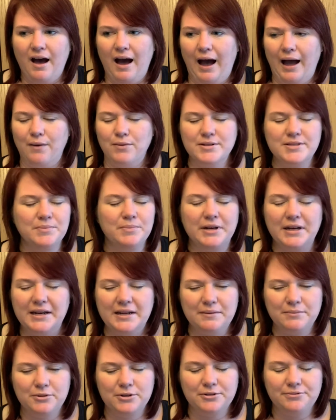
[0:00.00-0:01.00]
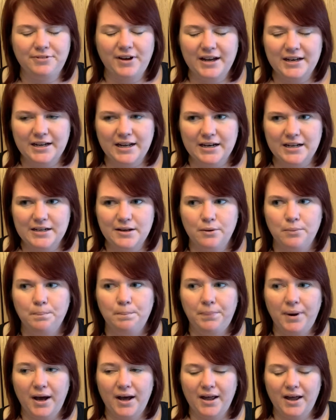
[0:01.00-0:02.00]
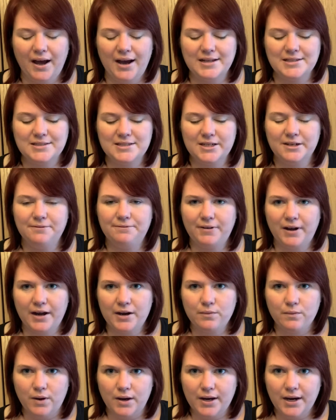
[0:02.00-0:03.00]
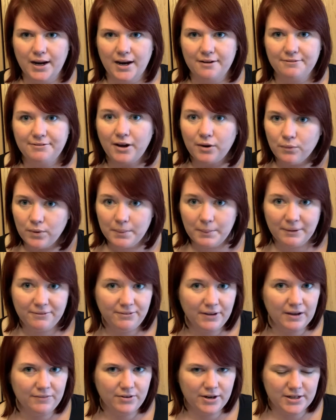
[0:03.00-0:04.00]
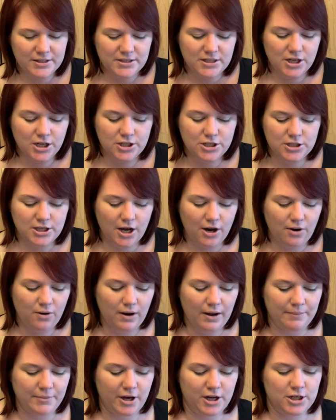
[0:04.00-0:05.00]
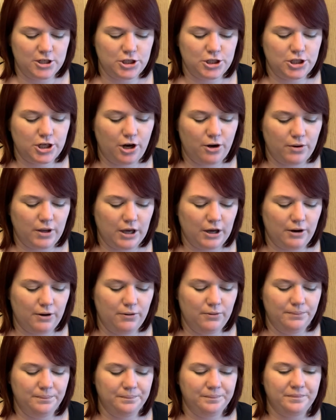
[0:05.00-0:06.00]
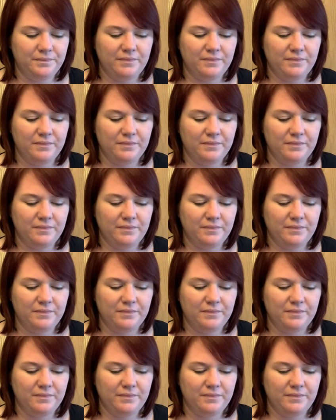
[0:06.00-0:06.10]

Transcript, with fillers: I wasn't being able to find any, but I did find one and I found one of my favorites. So I'm gonna show you.